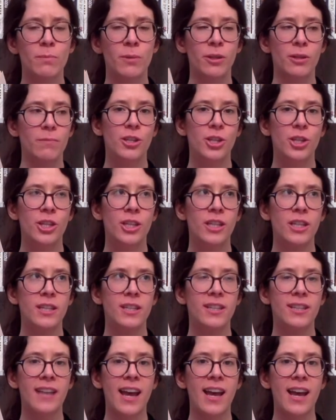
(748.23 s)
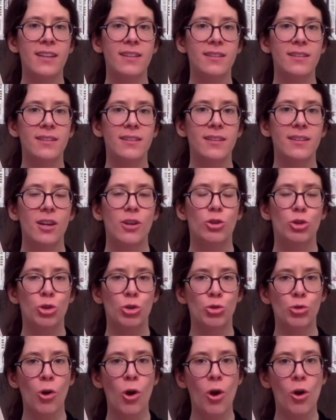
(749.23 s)
but she stands
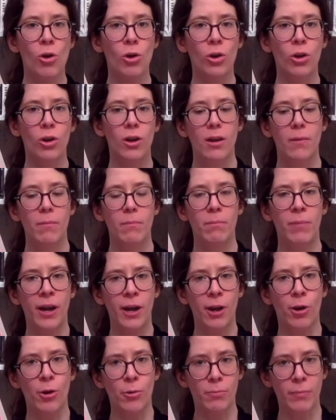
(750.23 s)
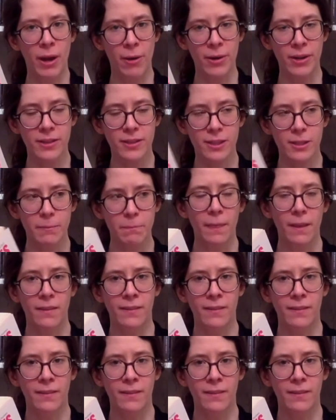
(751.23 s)
strong by her own merits.